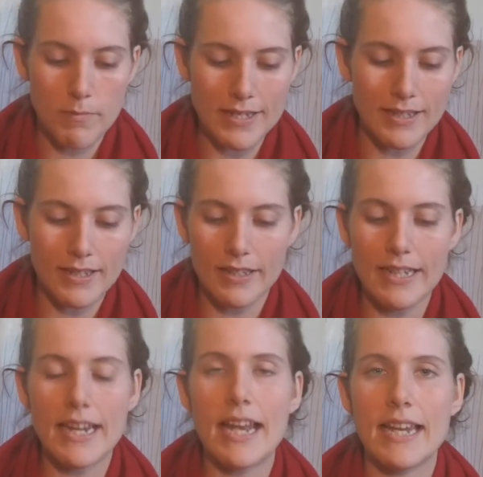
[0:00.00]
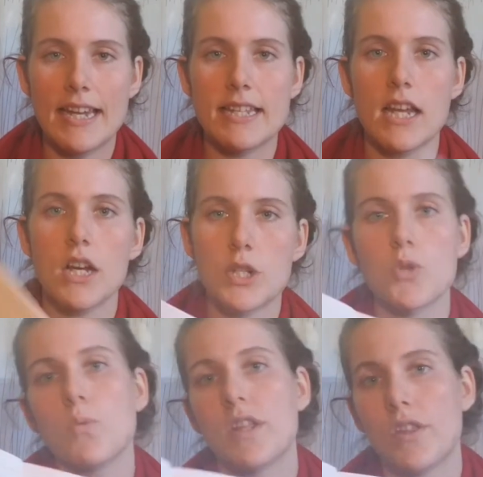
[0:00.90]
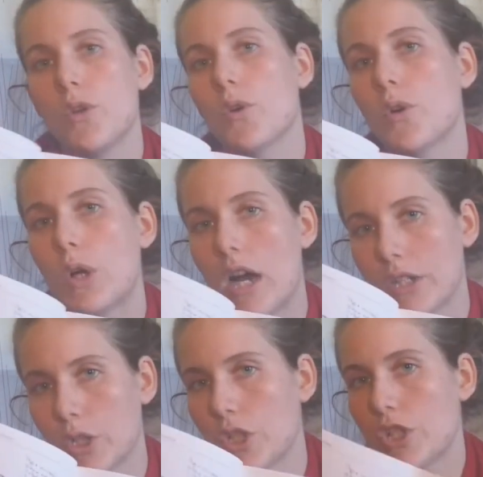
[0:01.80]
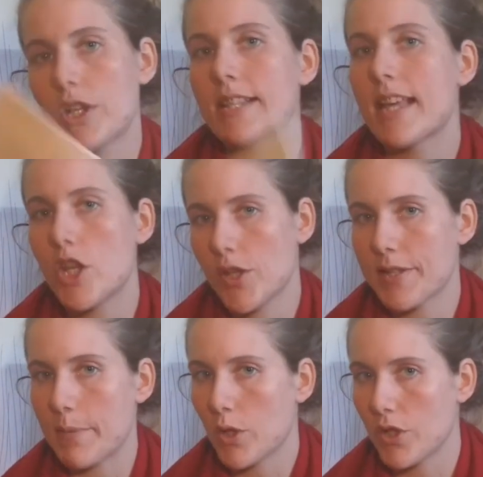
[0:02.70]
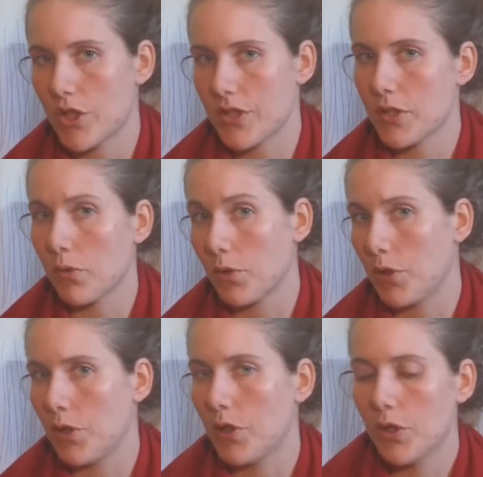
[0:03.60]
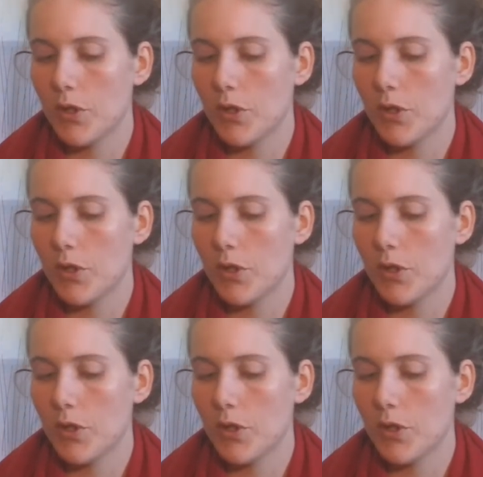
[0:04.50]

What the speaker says: basically getting in touch with your unconscious and your subconscious through